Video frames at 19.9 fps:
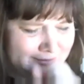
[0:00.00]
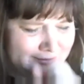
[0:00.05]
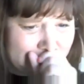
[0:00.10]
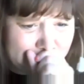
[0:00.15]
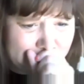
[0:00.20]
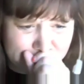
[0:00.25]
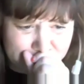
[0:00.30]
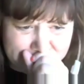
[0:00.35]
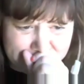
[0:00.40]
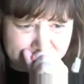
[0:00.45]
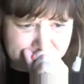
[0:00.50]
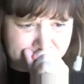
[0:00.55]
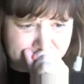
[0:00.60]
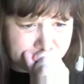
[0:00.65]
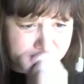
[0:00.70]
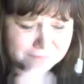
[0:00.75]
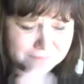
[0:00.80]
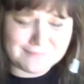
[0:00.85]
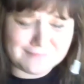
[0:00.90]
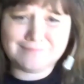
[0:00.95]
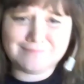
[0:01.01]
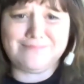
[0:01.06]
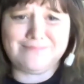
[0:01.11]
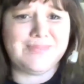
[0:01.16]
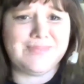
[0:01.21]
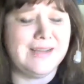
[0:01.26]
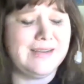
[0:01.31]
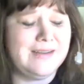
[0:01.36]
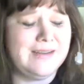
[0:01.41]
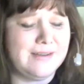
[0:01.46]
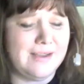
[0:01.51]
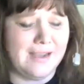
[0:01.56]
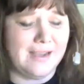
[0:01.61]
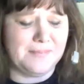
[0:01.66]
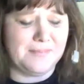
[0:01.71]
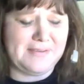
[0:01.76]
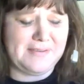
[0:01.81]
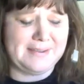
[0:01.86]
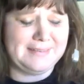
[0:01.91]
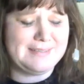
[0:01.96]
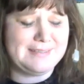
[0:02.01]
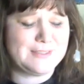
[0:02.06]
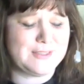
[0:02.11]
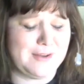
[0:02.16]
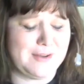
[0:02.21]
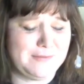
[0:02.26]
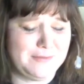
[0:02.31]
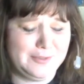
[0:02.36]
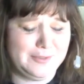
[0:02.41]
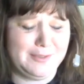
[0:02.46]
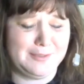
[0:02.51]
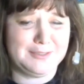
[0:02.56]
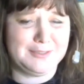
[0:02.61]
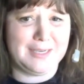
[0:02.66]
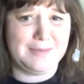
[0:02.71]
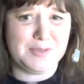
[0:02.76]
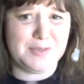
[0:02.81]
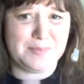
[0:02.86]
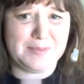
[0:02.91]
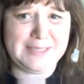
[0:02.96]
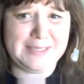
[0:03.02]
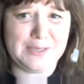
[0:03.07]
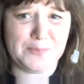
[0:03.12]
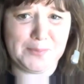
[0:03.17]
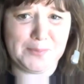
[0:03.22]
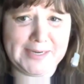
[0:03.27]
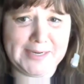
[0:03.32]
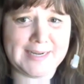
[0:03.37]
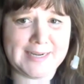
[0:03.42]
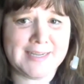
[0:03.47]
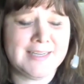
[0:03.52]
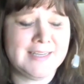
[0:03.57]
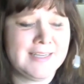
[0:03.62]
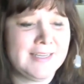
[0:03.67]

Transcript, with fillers: Excuse me. Um, I've had this cough for a long time. Nobody get worried.